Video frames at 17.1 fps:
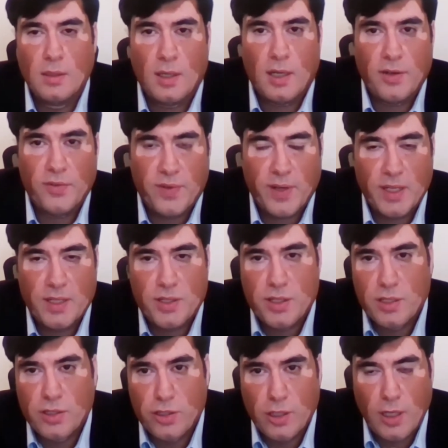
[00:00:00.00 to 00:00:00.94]
Hi friends,
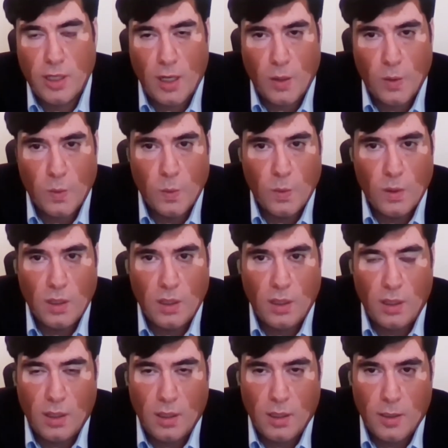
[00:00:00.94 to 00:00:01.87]
so now
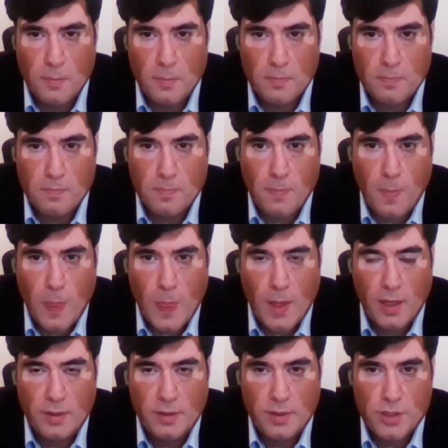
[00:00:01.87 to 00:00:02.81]

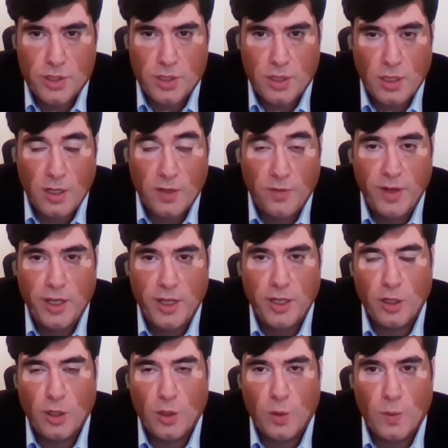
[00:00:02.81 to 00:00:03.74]
in this third
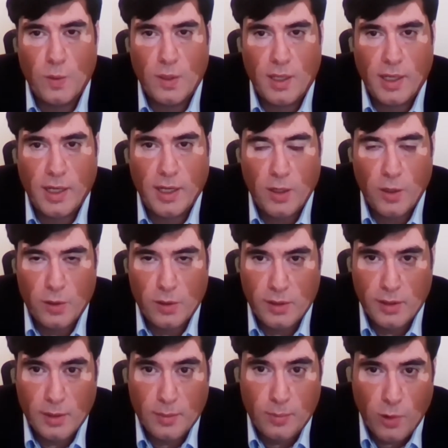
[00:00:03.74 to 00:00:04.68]
video, I got a
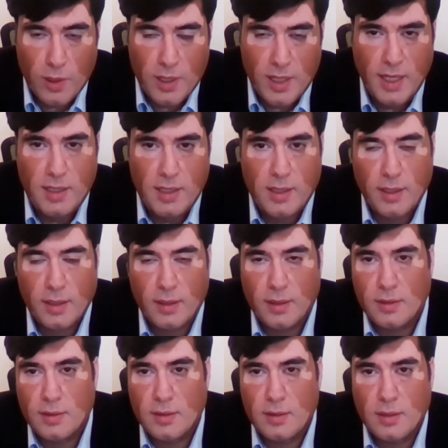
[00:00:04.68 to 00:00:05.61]
little more
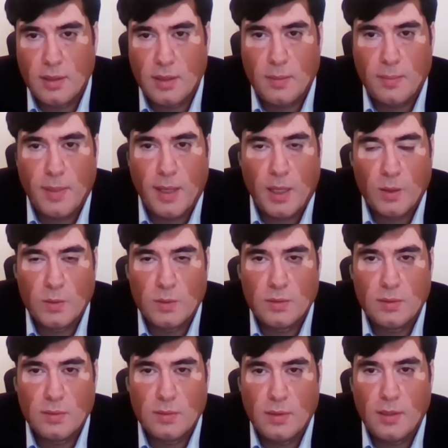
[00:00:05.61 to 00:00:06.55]
detail about
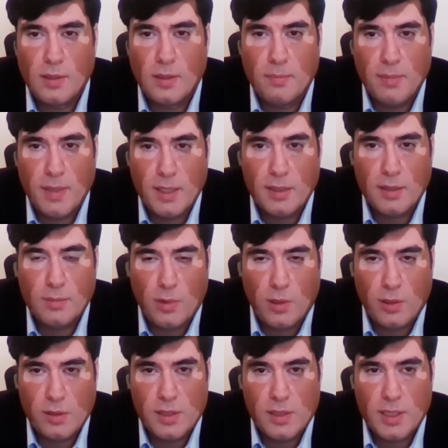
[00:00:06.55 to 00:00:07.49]
mental
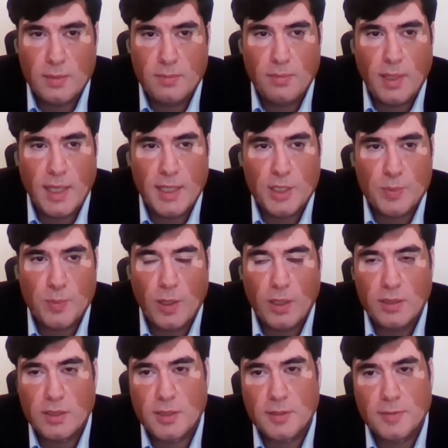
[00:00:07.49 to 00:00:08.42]
models and blind
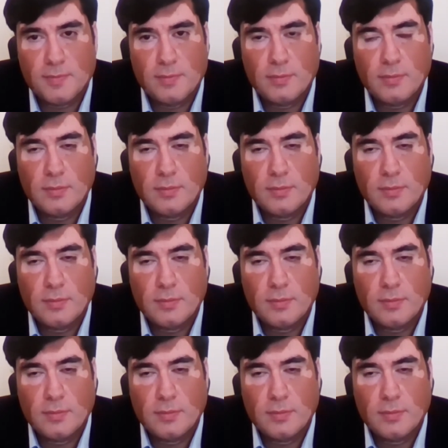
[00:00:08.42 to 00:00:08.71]
spots.